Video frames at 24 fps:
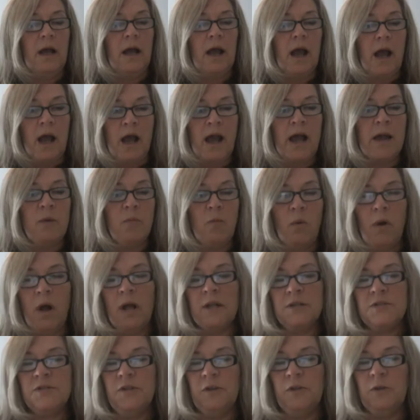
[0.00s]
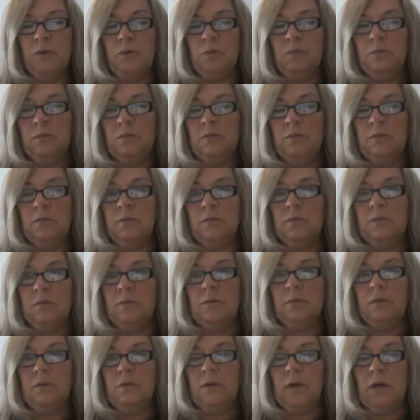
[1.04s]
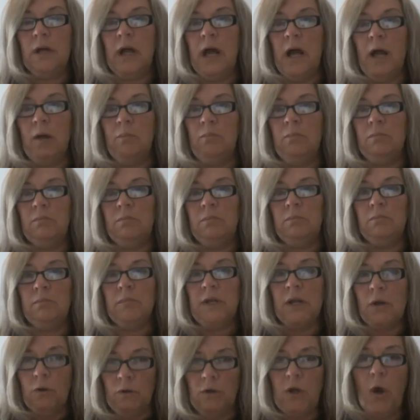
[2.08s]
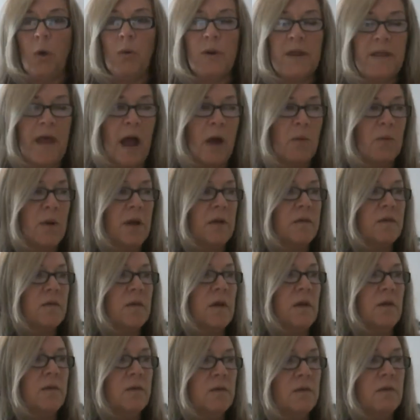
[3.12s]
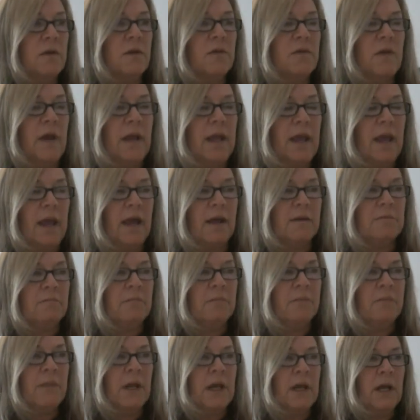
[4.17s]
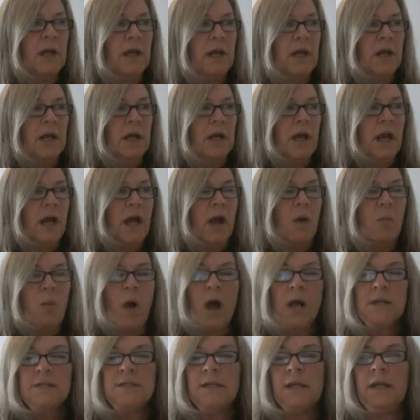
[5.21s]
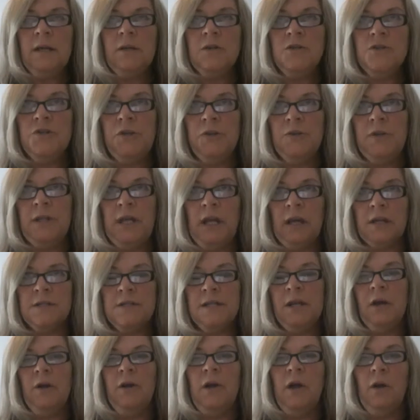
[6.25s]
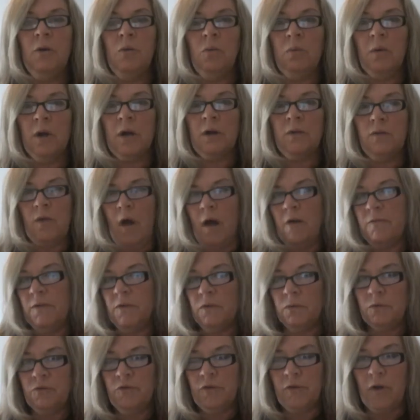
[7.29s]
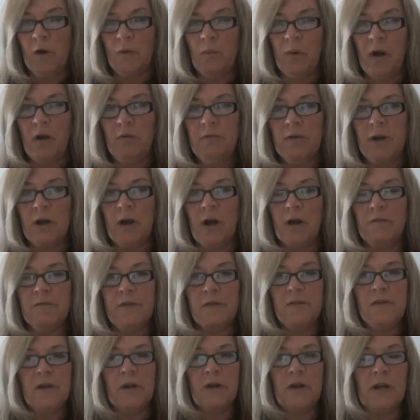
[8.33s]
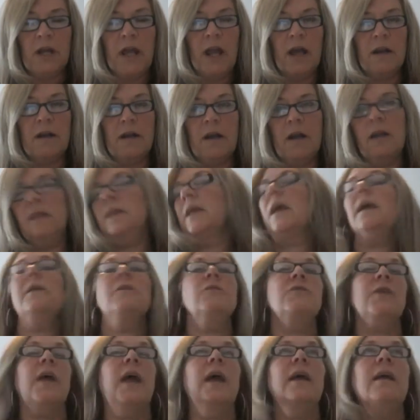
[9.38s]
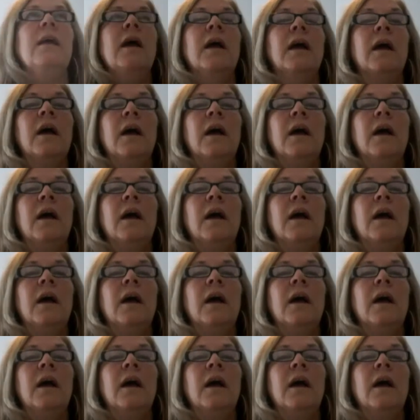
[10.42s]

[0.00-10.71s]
I want to, lower that risk as soon as I can. I walked into the Ontario Works office, which is our welfare office here in Canada, the other day